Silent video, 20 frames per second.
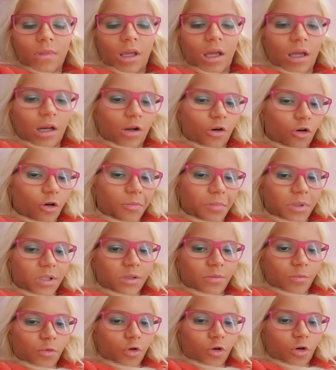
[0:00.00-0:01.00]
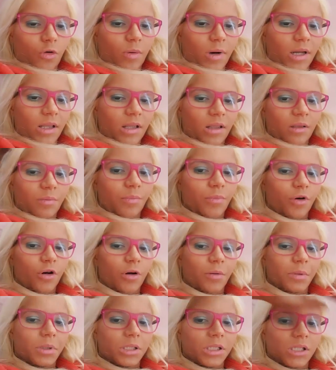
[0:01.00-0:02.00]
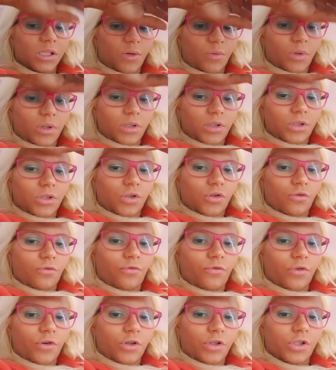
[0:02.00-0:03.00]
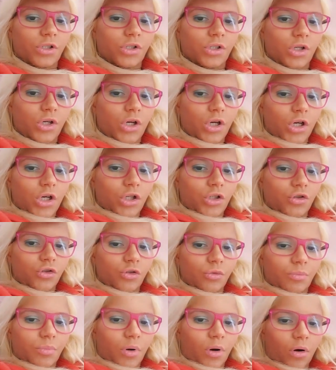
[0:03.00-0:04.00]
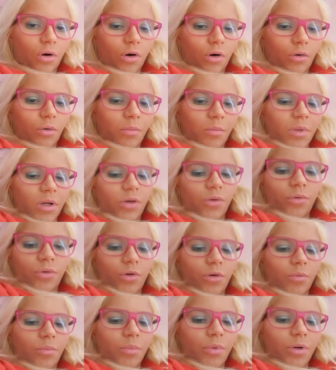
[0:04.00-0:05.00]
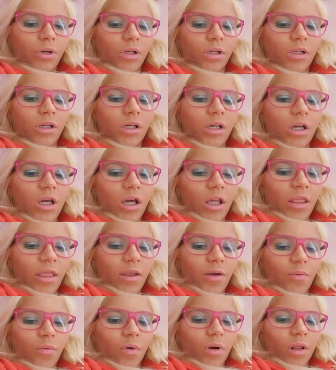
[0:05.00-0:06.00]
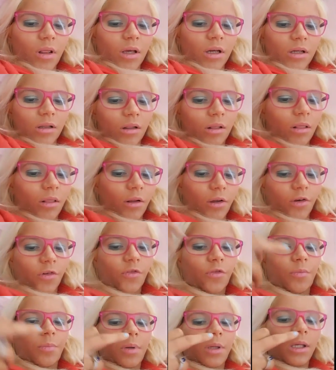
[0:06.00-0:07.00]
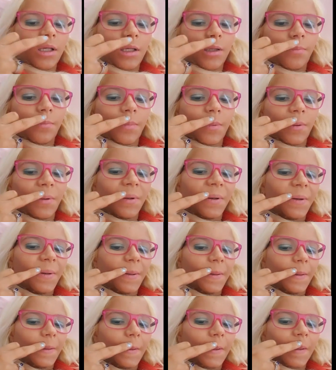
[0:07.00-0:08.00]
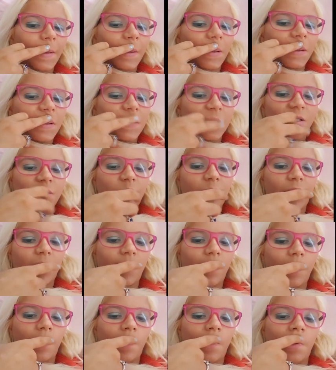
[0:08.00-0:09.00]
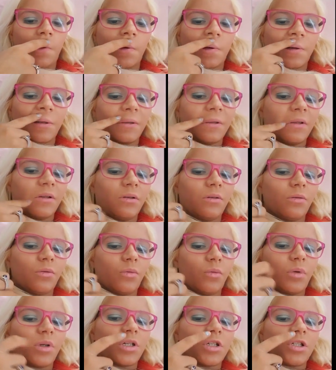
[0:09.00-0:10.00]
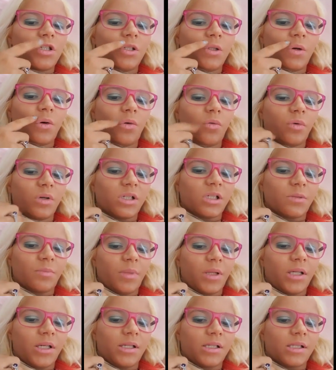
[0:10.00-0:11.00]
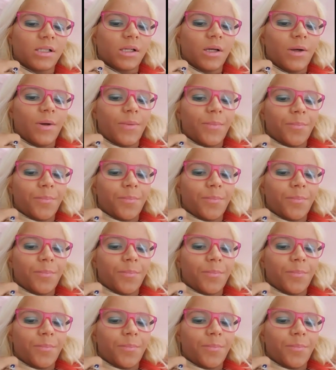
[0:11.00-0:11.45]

and I hope it's more quiet at the park because I wanted to go first to the park with my daughter, but there were like a lot of people just playing on where she always plays